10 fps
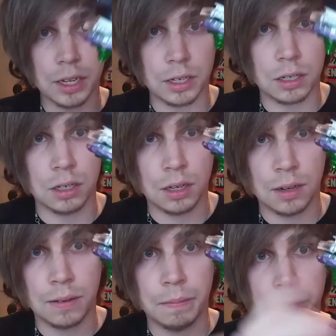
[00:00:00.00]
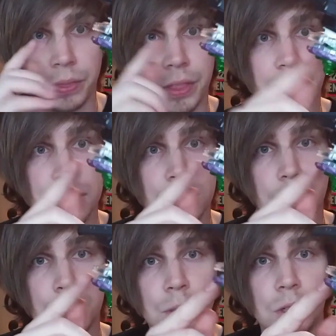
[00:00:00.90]
there, that is the
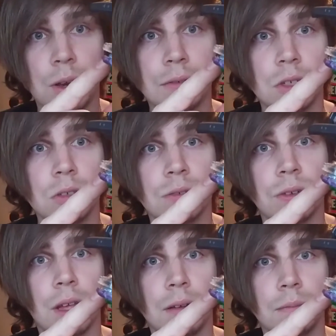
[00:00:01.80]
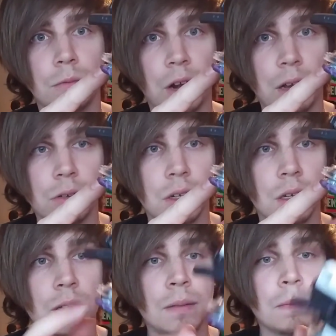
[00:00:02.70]
Beyblade you have to use for that round.
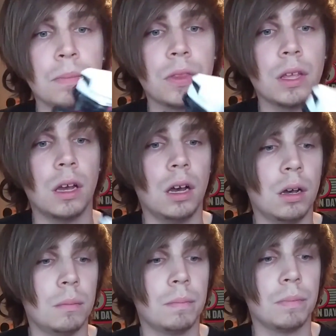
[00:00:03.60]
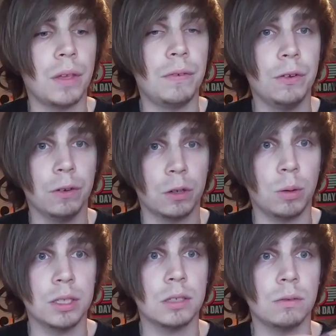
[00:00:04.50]
If you
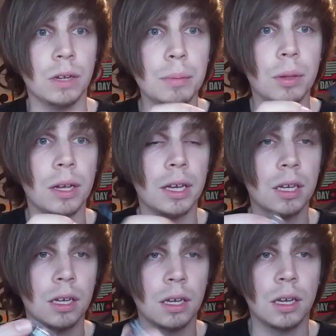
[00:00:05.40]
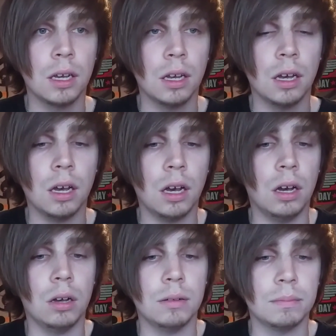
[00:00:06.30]
request a replay,
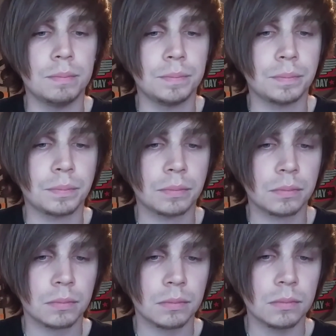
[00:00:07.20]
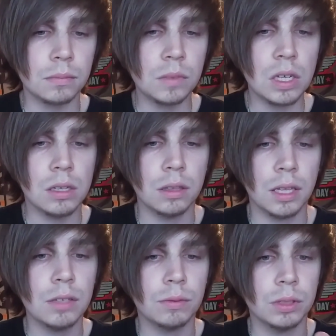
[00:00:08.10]

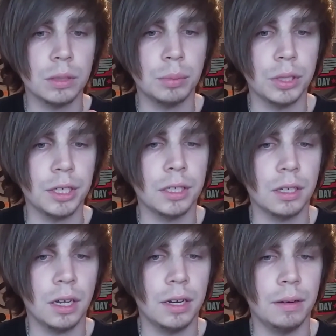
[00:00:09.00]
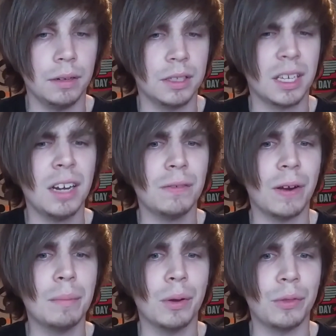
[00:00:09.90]
that's really pretty. And it's kind of
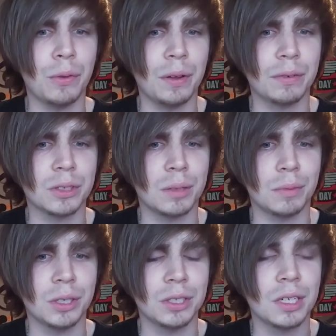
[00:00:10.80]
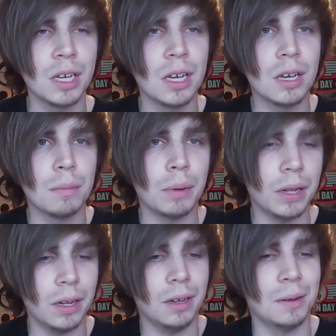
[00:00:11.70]
rainbow through there for some reason,
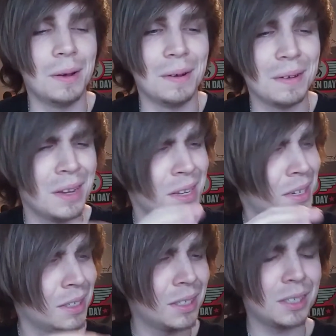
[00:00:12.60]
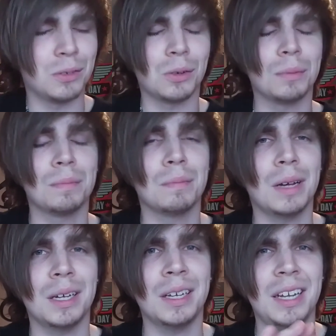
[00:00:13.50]
but ignore
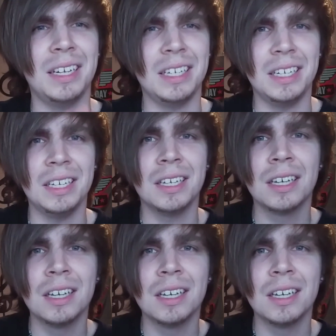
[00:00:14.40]
my ADD.